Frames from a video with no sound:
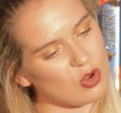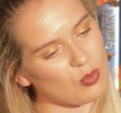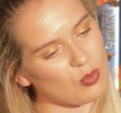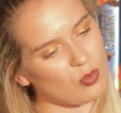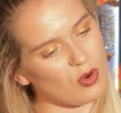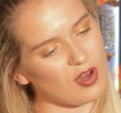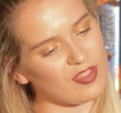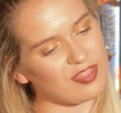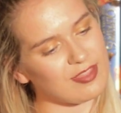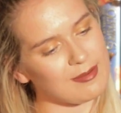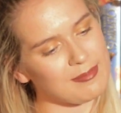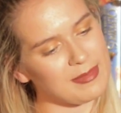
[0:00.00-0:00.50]

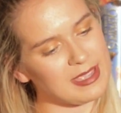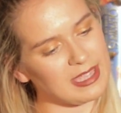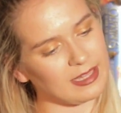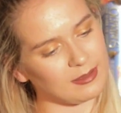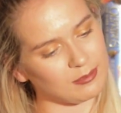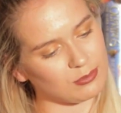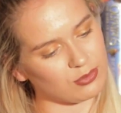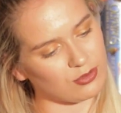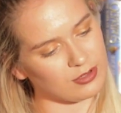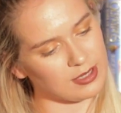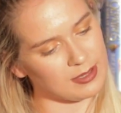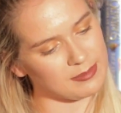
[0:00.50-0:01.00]
what the
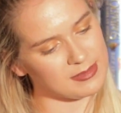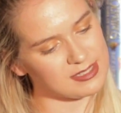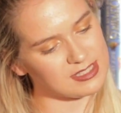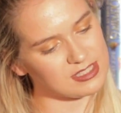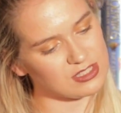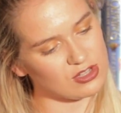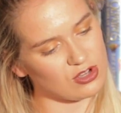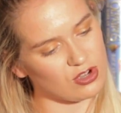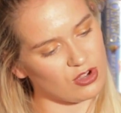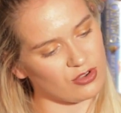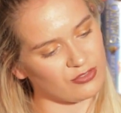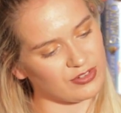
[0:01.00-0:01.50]
main
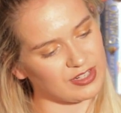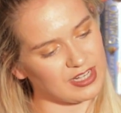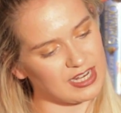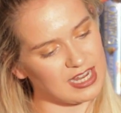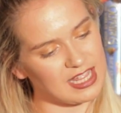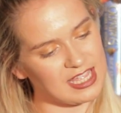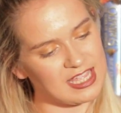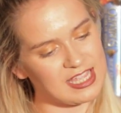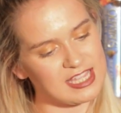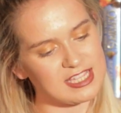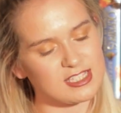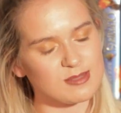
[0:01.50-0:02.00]
premise of it
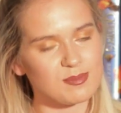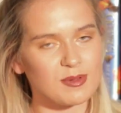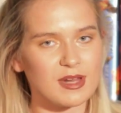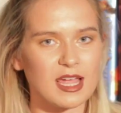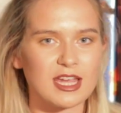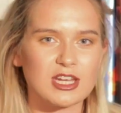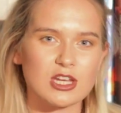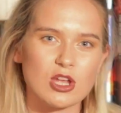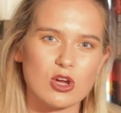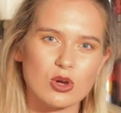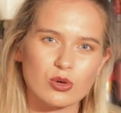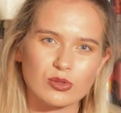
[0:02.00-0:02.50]
is, but
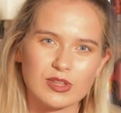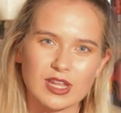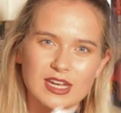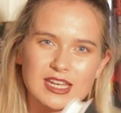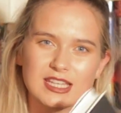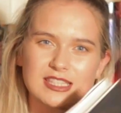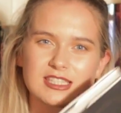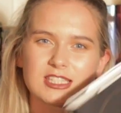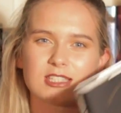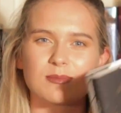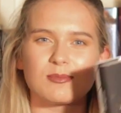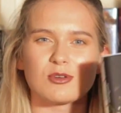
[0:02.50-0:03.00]
I know that
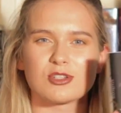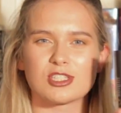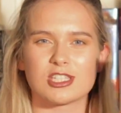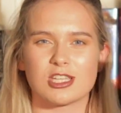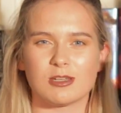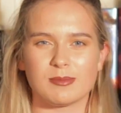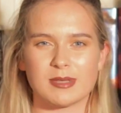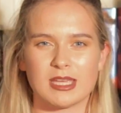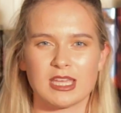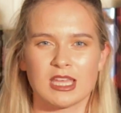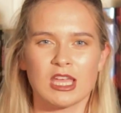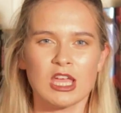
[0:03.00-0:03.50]
it's supposed
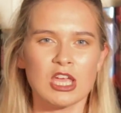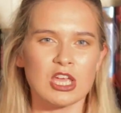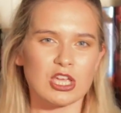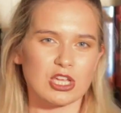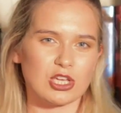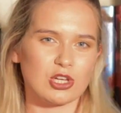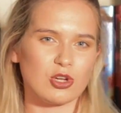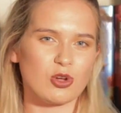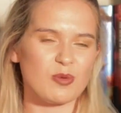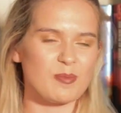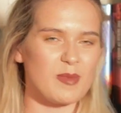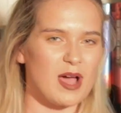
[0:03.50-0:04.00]
to be,
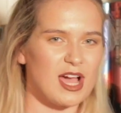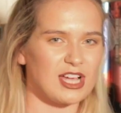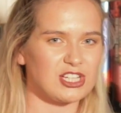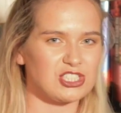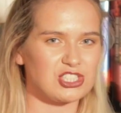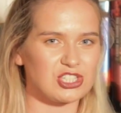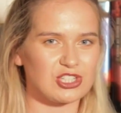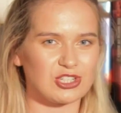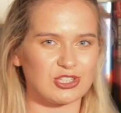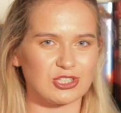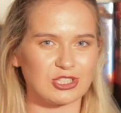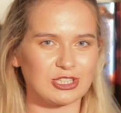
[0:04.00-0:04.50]
you know,
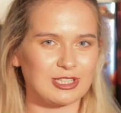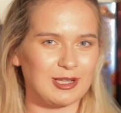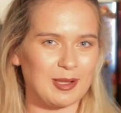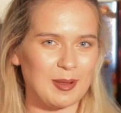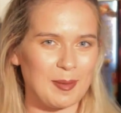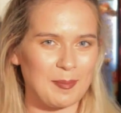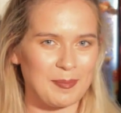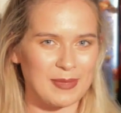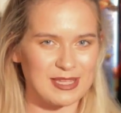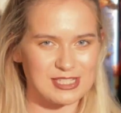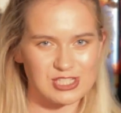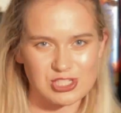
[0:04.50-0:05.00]
magical,
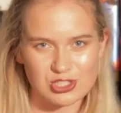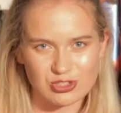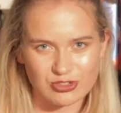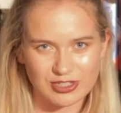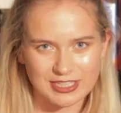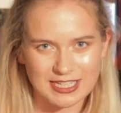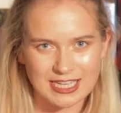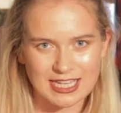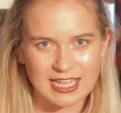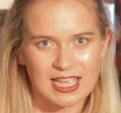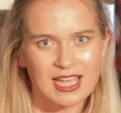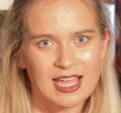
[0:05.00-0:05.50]

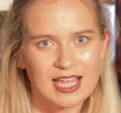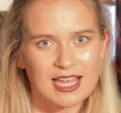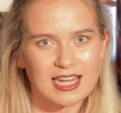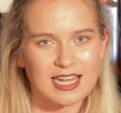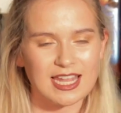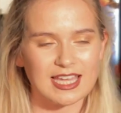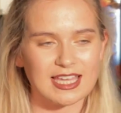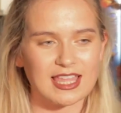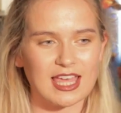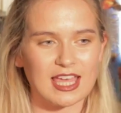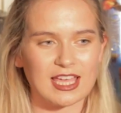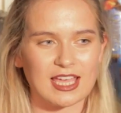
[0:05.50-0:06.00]
mystery,
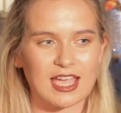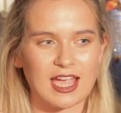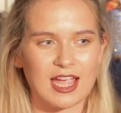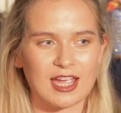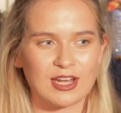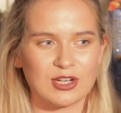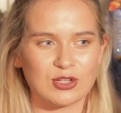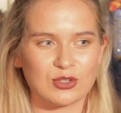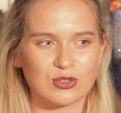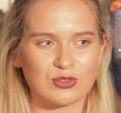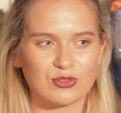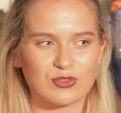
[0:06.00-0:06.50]
like a
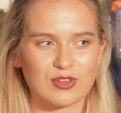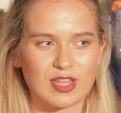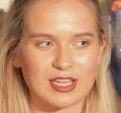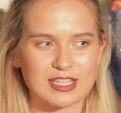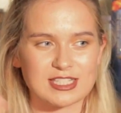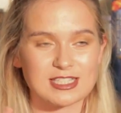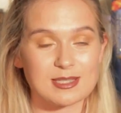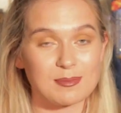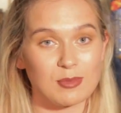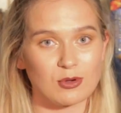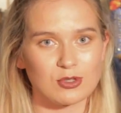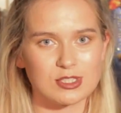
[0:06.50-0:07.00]
kind of like
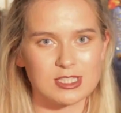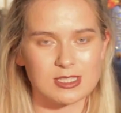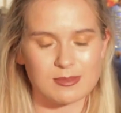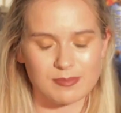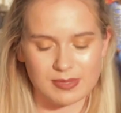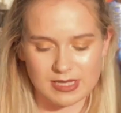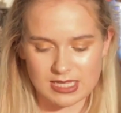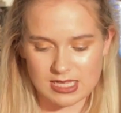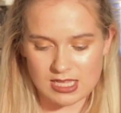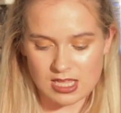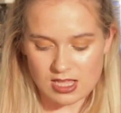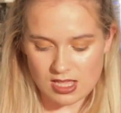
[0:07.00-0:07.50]
supposed to
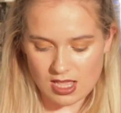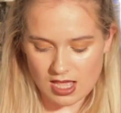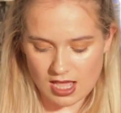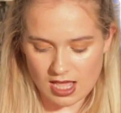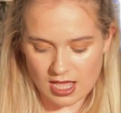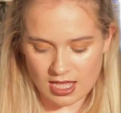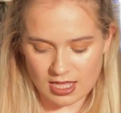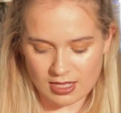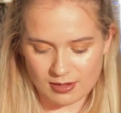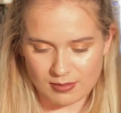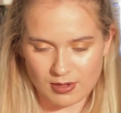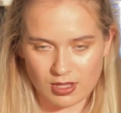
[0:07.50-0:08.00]
be
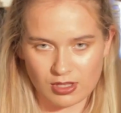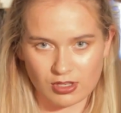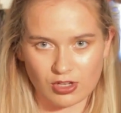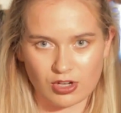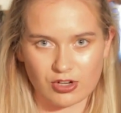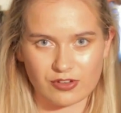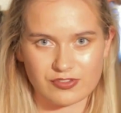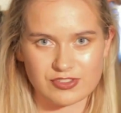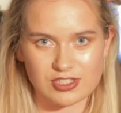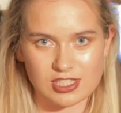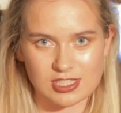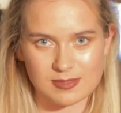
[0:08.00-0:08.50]
a
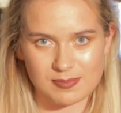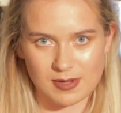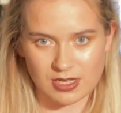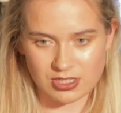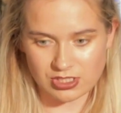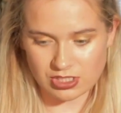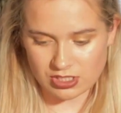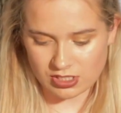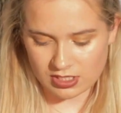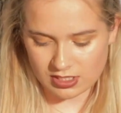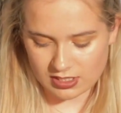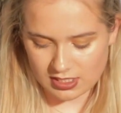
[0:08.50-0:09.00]
lot of
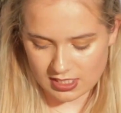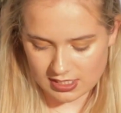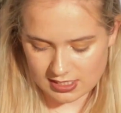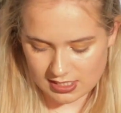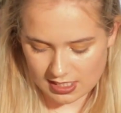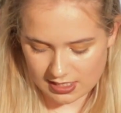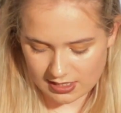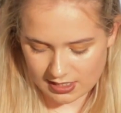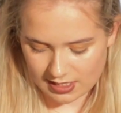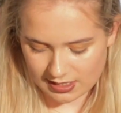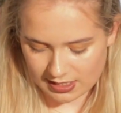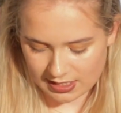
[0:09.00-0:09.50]
suspension and things
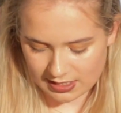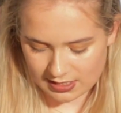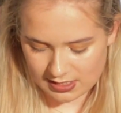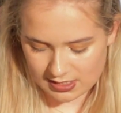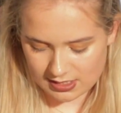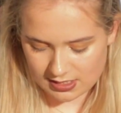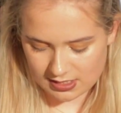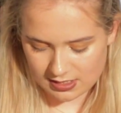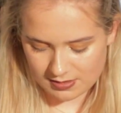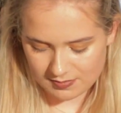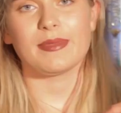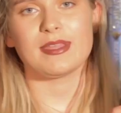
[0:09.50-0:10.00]
like that in
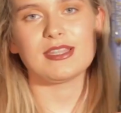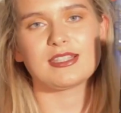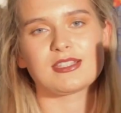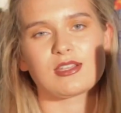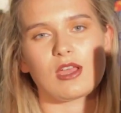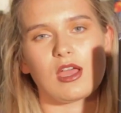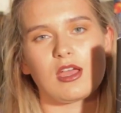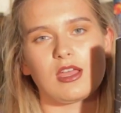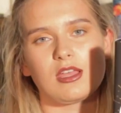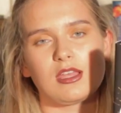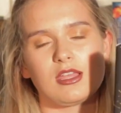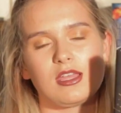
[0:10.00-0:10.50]
it.
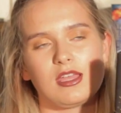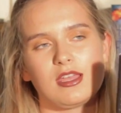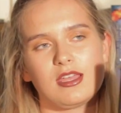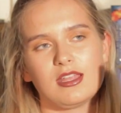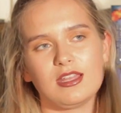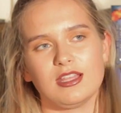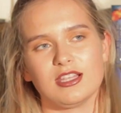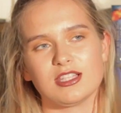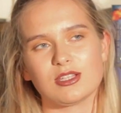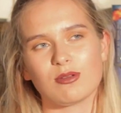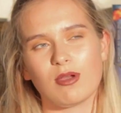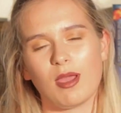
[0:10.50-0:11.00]
It
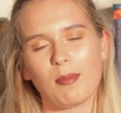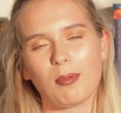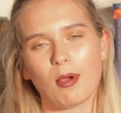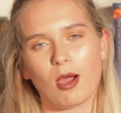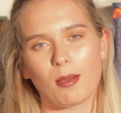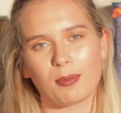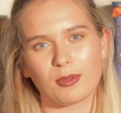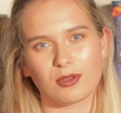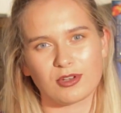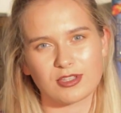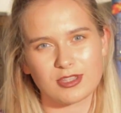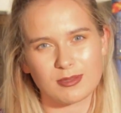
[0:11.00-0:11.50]
is quite
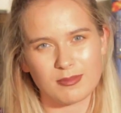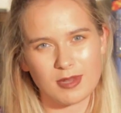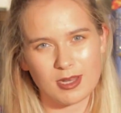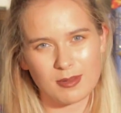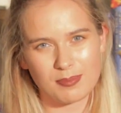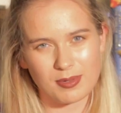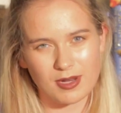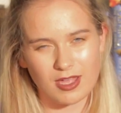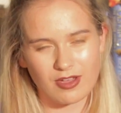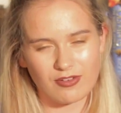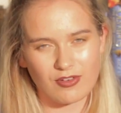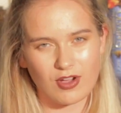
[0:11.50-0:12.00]
popular at the
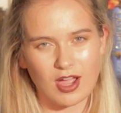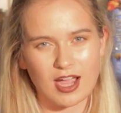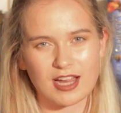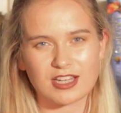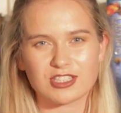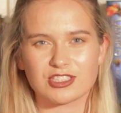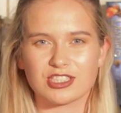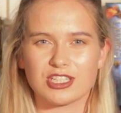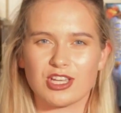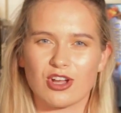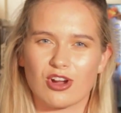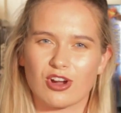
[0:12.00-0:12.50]
minute, but I've
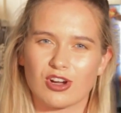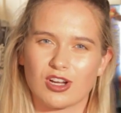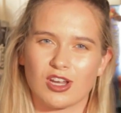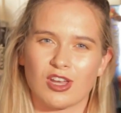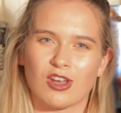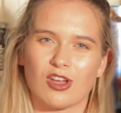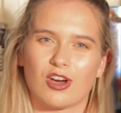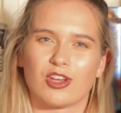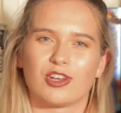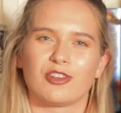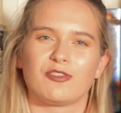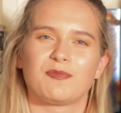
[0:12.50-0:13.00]
actually heard a
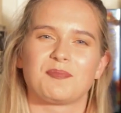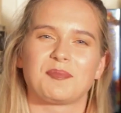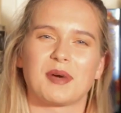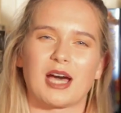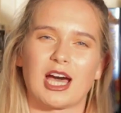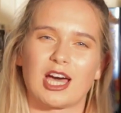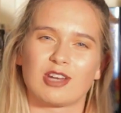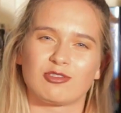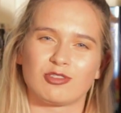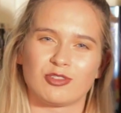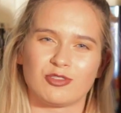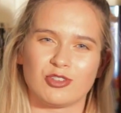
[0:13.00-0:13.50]
lot of
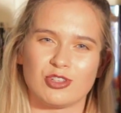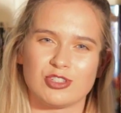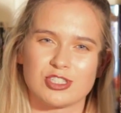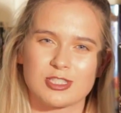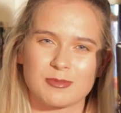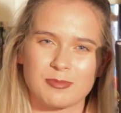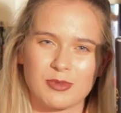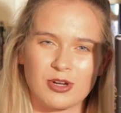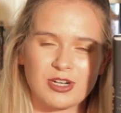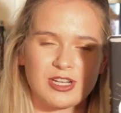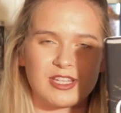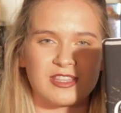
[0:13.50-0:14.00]
bad reviews
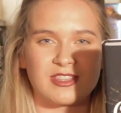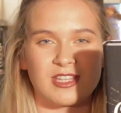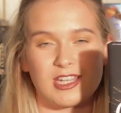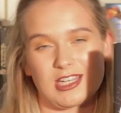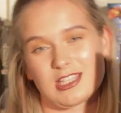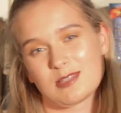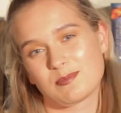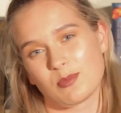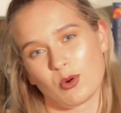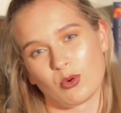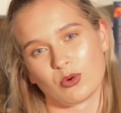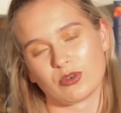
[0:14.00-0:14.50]
about it, and
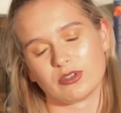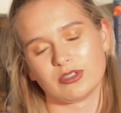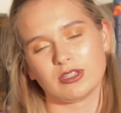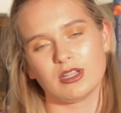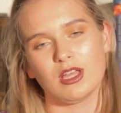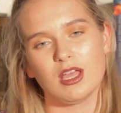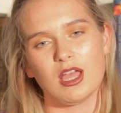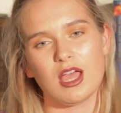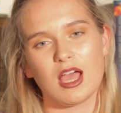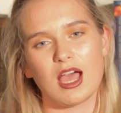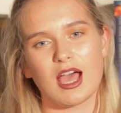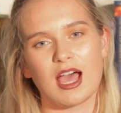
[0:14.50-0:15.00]
that it's boring
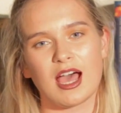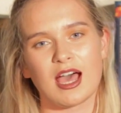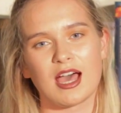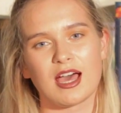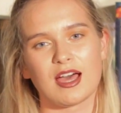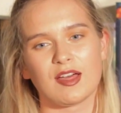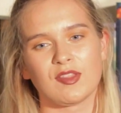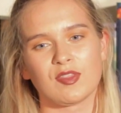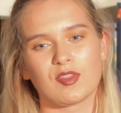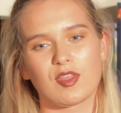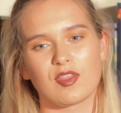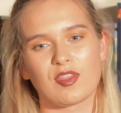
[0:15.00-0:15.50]

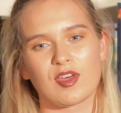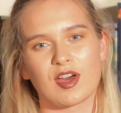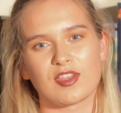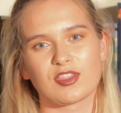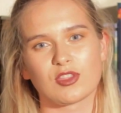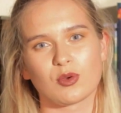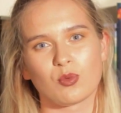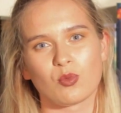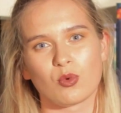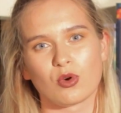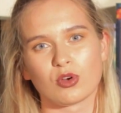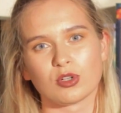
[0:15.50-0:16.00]
and that
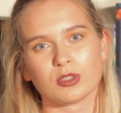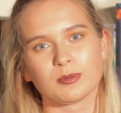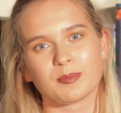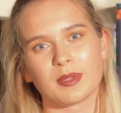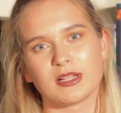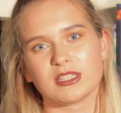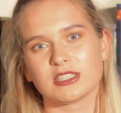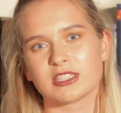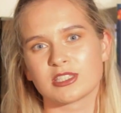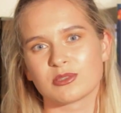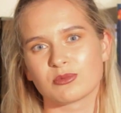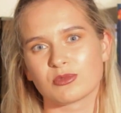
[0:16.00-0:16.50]
the world
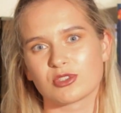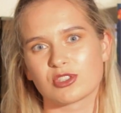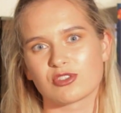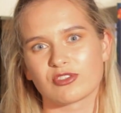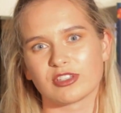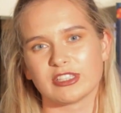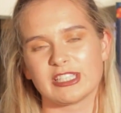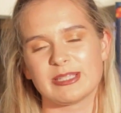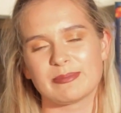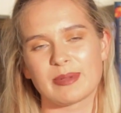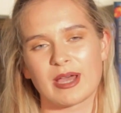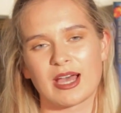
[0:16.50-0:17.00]
building was
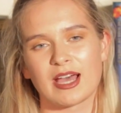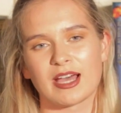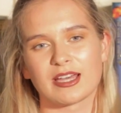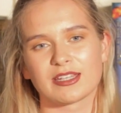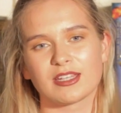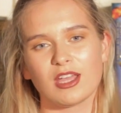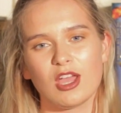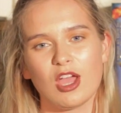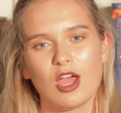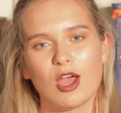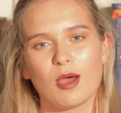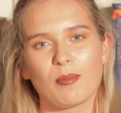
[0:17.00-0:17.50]
really bad.